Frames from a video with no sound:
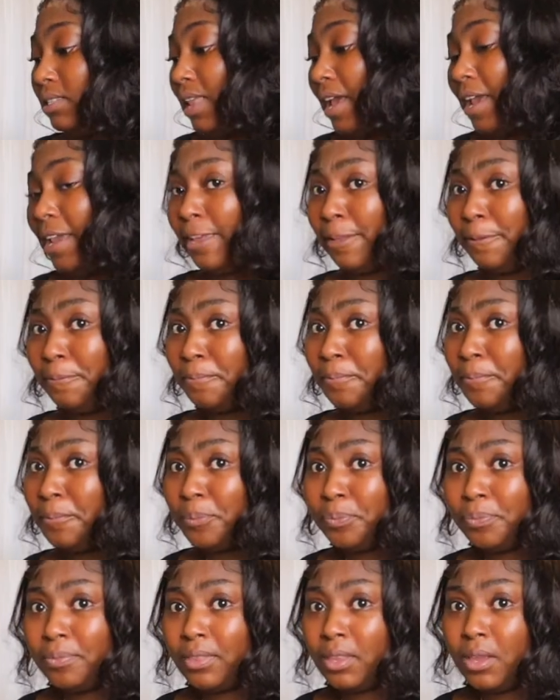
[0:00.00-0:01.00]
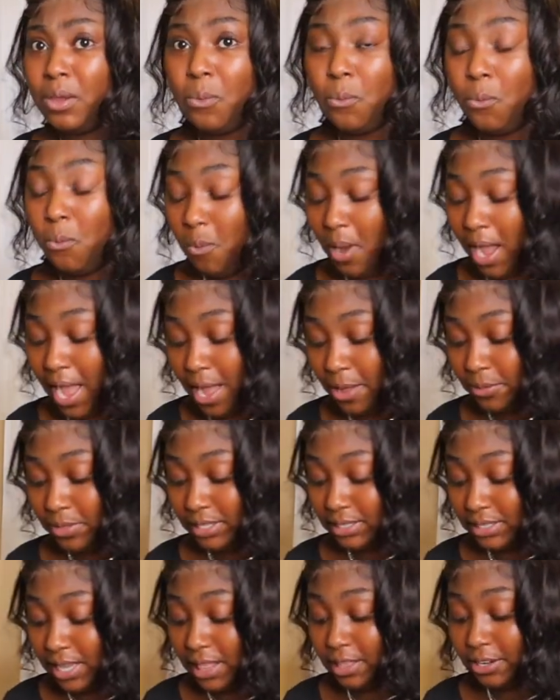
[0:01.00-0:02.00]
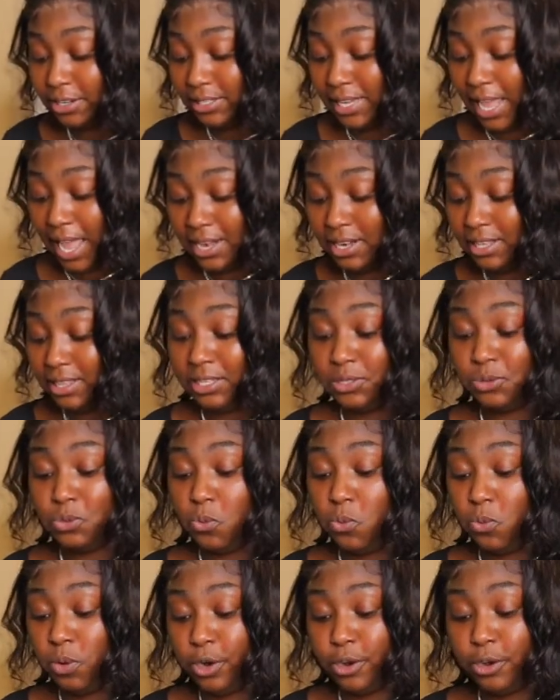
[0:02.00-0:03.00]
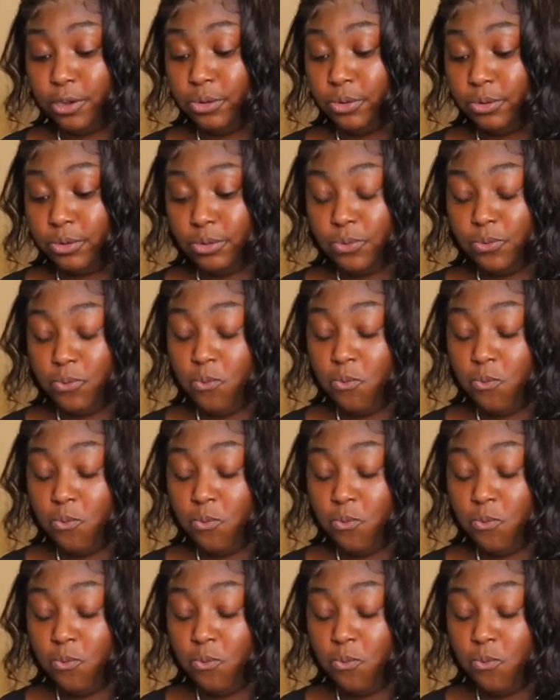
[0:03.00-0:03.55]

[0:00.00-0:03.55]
Like, wow, this color is out of this world.